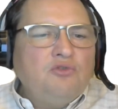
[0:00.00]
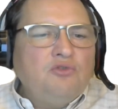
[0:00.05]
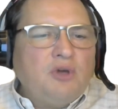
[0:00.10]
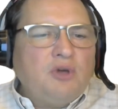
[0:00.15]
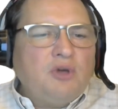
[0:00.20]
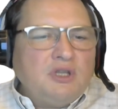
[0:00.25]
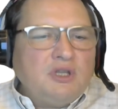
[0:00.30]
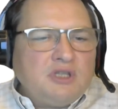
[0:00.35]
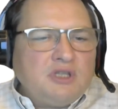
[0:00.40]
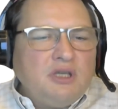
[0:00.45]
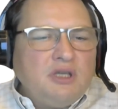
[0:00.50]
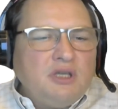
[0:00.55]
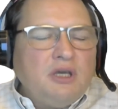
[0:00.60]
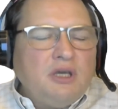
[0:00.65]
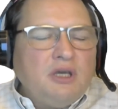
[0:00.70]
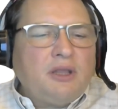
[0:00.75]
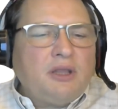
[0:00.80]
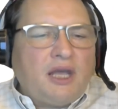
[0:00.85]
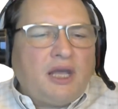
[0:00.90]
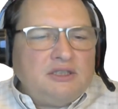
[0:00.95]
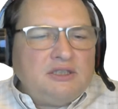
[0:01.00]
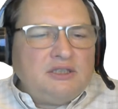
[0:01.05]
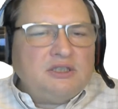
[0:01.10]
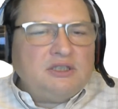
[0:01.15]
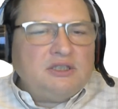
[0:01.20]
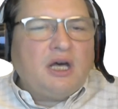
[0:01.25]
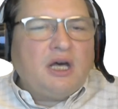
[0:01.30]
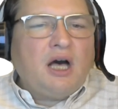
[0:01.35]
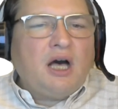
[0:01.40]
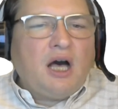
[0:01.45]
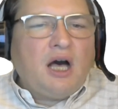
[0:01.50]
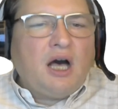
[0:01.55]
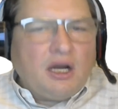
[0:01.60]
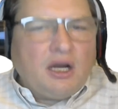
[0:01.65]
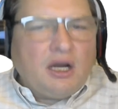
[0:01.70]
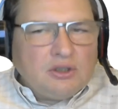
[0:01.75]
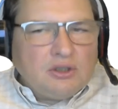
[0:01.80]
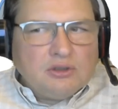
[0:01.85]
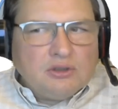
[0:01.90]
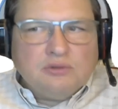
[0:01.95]
there is a right
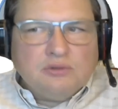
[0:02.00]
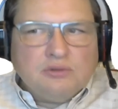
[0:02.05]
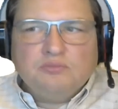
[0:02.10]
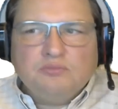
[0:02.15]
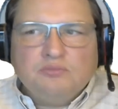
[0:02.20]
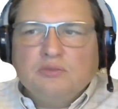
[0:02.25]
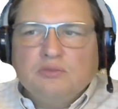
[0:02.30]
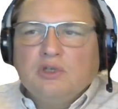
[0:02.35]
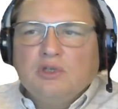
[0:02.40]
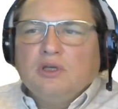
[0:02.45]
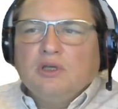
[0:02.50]
angle.